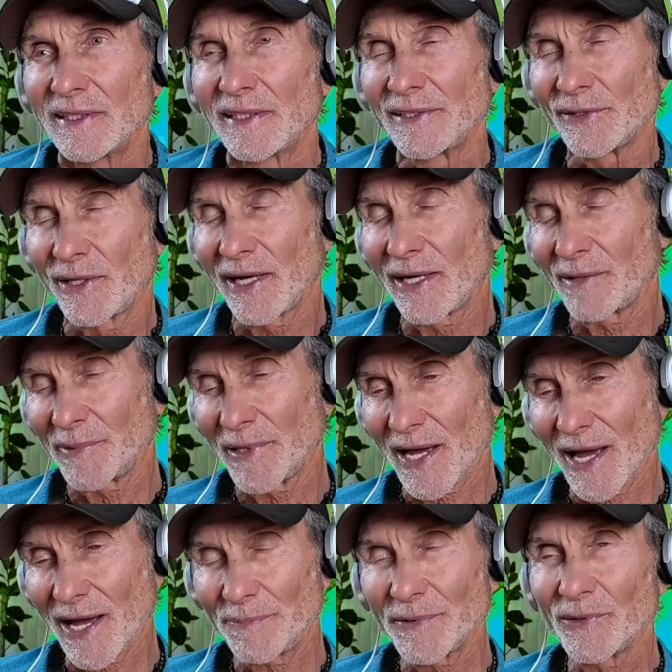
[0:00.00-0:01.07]
You can't be
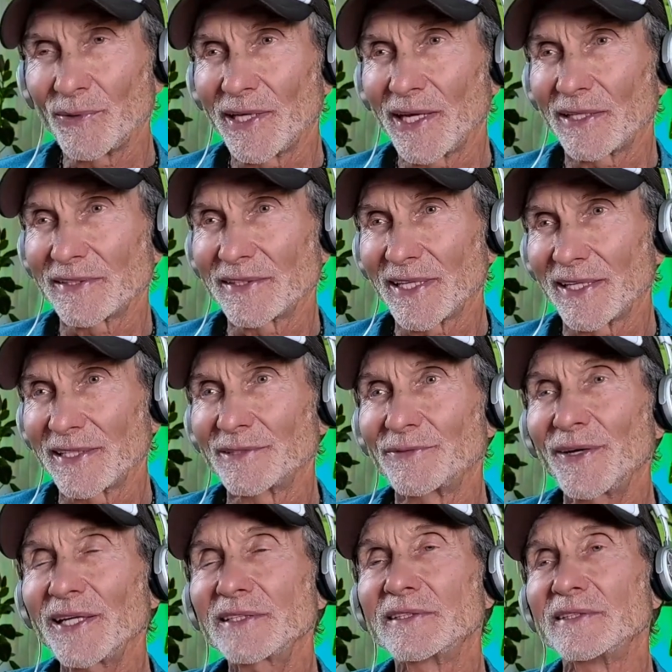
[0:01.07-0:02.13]
happy without
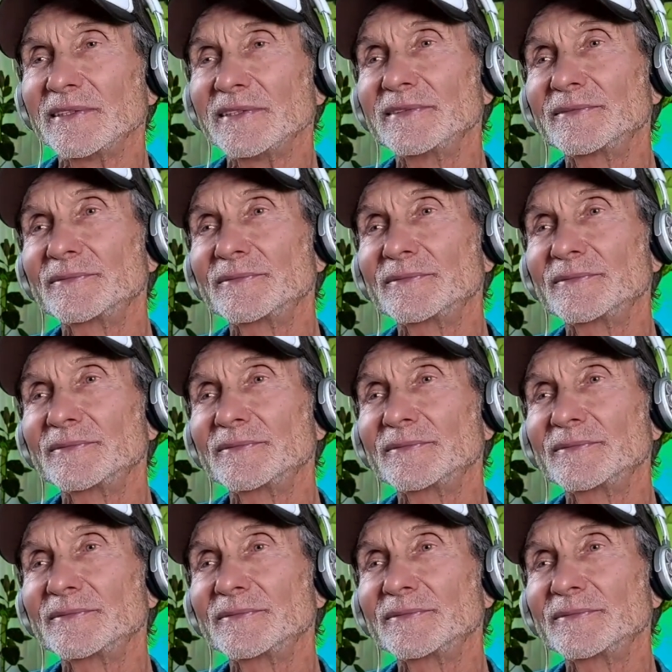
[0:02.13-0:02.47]
satisfaction.